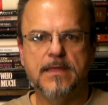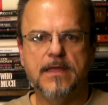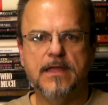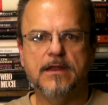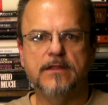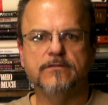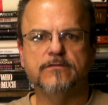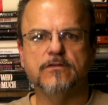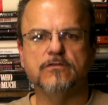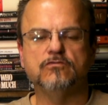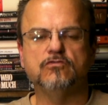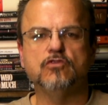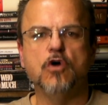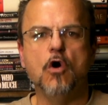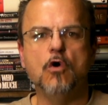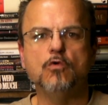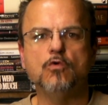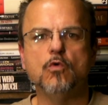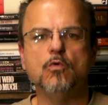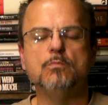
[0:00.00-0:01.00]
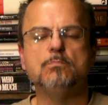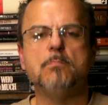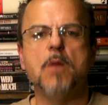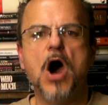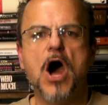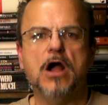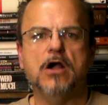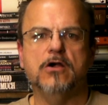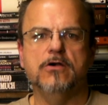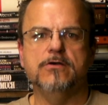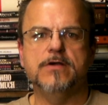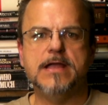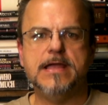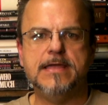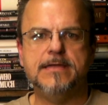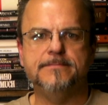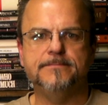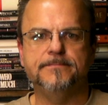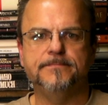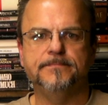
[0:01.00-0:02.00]
And it's a total
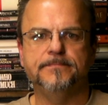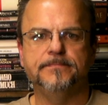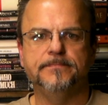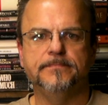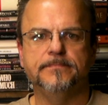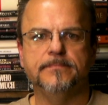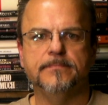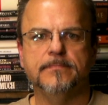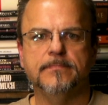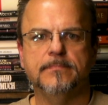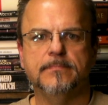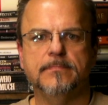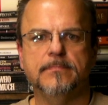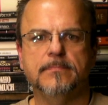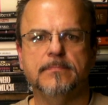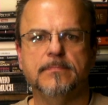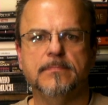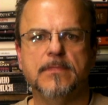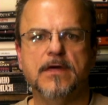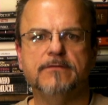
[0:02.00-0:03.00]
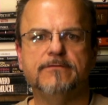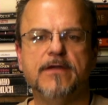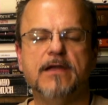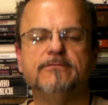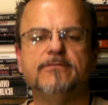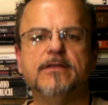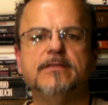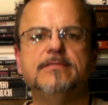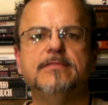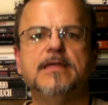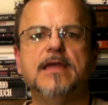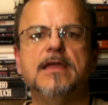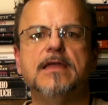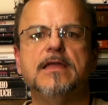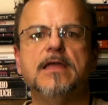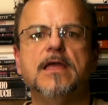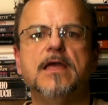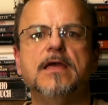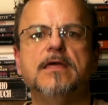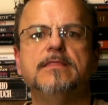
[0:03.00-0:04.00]
mockery of
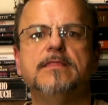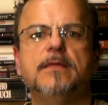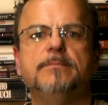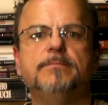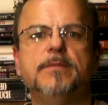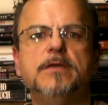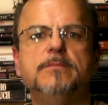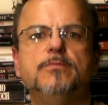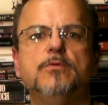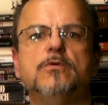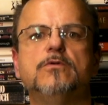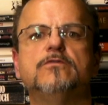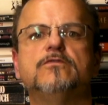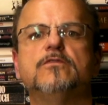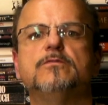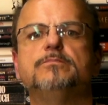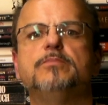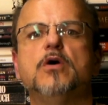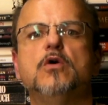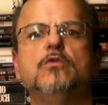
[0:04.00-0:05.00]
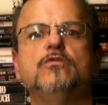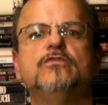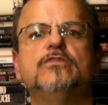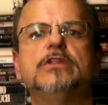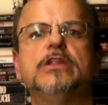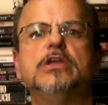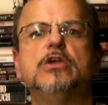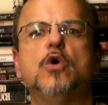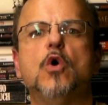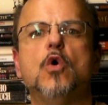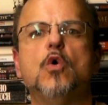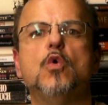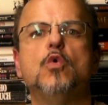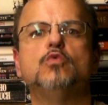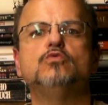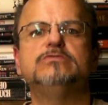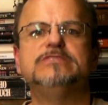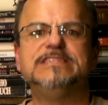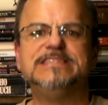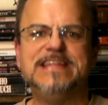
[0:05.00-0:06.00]
everything that people supposedly
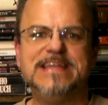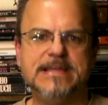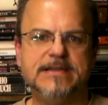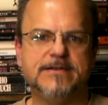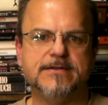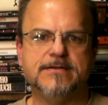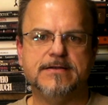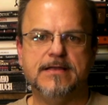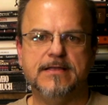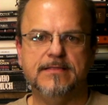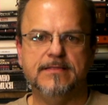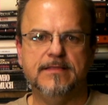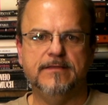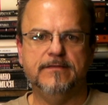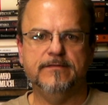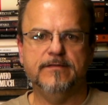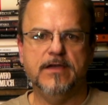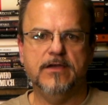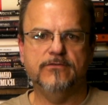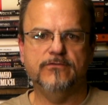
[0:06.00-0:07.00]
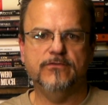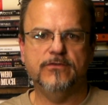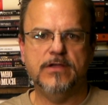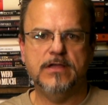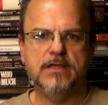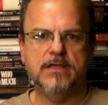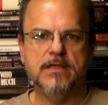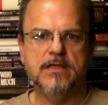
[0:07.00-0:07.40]
hold dear in this country.